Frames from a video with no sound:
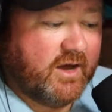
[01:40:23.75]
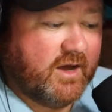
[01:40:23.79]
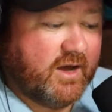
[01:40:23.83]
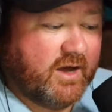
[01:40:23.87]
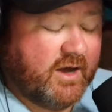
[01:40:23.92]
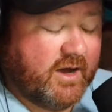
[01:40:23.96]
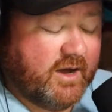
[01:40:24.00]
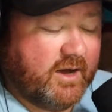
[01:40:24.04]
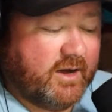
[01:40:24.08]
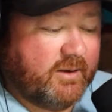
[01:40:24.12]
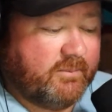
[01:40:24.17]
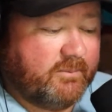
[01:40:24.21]

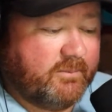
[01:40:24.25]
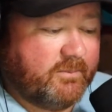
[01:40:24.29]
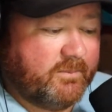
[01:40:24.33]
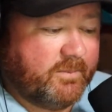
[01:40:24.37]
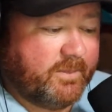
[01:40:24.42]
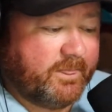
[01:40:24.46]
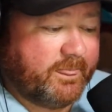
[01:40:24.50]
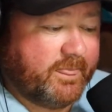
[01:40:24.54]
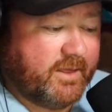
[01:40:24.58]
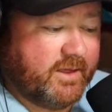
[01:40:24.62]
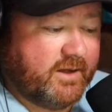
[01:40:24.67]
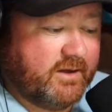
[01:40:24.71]

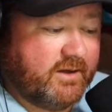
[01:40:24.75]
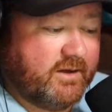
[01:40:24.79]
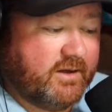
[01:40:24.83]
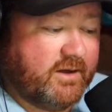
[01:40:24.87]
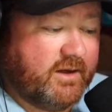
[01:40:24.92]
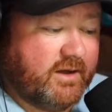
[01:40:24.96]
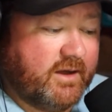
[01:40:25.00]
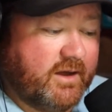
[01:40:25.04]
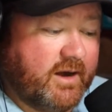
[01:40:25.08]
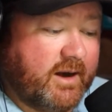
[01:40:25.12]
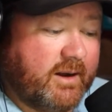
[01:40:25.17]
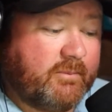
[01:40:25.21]

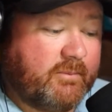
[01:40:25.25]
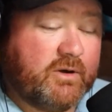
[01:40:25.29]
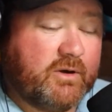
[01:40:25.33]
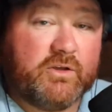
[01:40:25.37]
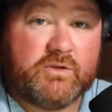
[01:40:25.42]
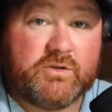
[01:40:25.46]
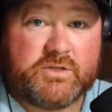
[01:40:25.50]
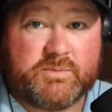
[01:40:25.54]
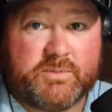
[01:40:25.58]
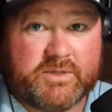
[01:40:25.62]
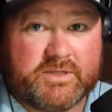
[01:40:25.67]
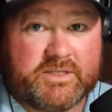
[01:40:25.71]
And I'm going to
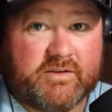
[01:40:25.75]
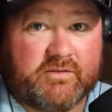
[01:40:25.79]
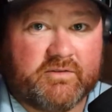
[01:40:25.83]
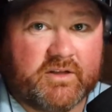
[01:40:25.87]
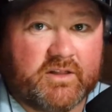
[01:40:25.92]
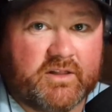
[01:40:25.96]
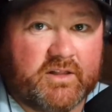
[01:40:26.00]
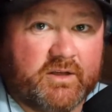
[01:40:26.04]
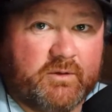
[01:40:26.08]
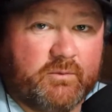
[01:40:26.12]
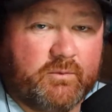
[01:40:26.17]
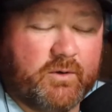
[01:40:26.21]
use
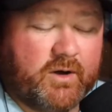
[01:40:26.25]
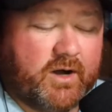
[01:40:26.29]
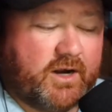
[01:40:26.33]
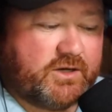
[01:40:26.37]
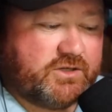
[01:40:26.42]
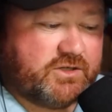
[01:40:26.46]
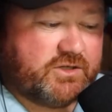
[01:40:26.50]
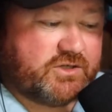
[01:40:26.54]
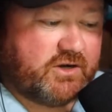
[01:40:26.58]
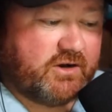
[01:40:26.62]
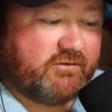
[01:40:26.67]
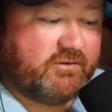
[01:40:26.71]
specifically what I
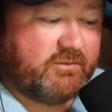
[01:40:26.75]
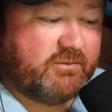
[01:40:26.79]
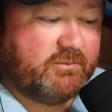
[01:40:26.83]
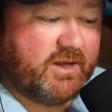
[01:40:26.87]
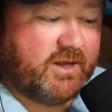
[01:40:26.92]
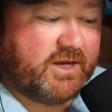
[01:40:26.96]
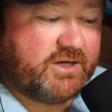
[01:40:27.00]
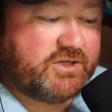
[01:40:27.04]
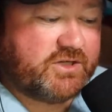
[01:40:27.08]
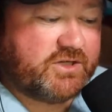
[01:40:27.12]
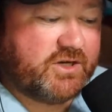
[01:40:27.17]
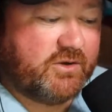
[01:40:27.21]
just saw from
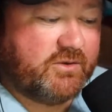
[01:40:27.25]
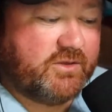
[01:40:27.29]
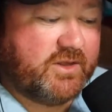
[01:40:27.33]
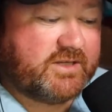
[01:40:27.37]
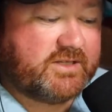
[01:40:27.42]
Ledgestone.